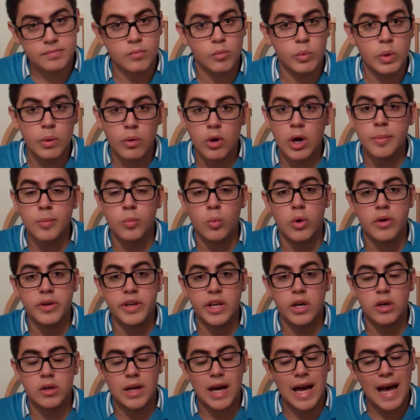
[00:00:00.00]
we were up
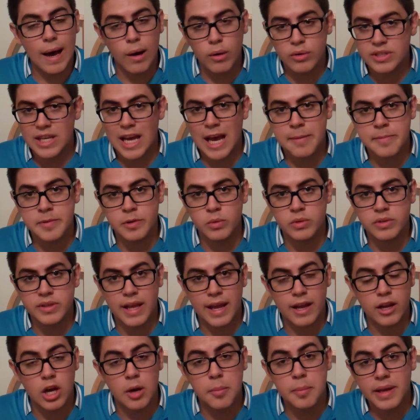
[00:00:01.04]
1-0. I was happy with
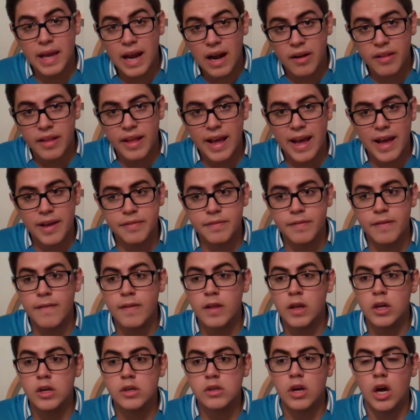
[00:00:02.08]
that. Coming out of the
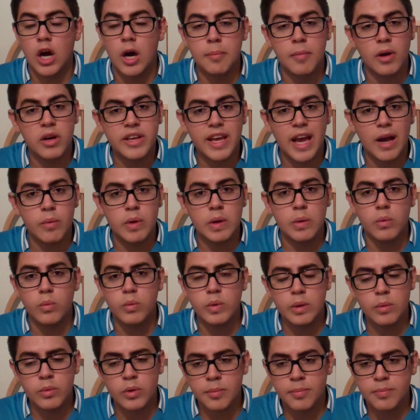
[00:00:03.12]
half, again,
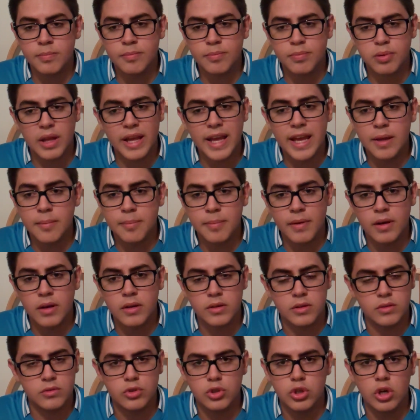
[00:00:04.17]
we were playing
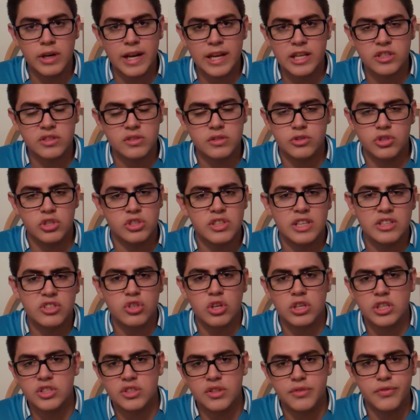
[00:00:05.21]
good, just as
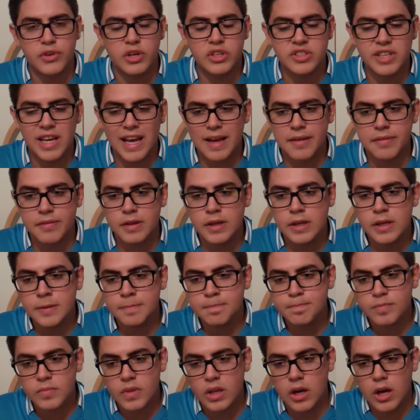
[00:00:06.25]
good as the first half.
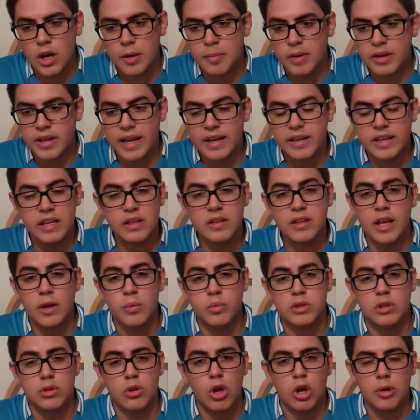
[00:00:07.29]
Again, Inler
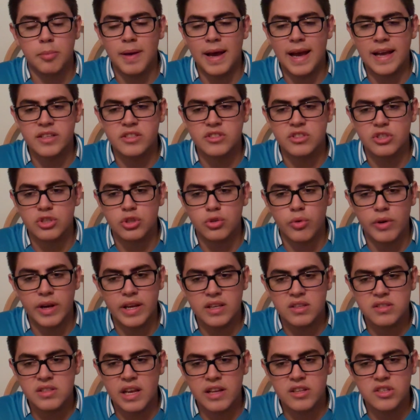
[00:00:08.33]
with the long passes is great.
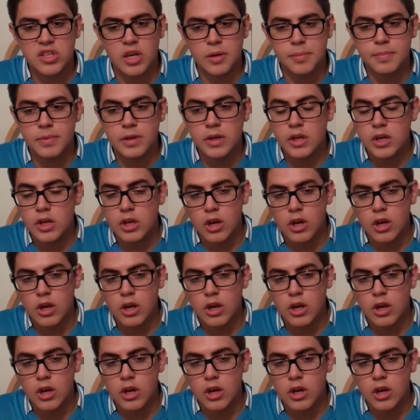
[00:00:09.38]
He sets up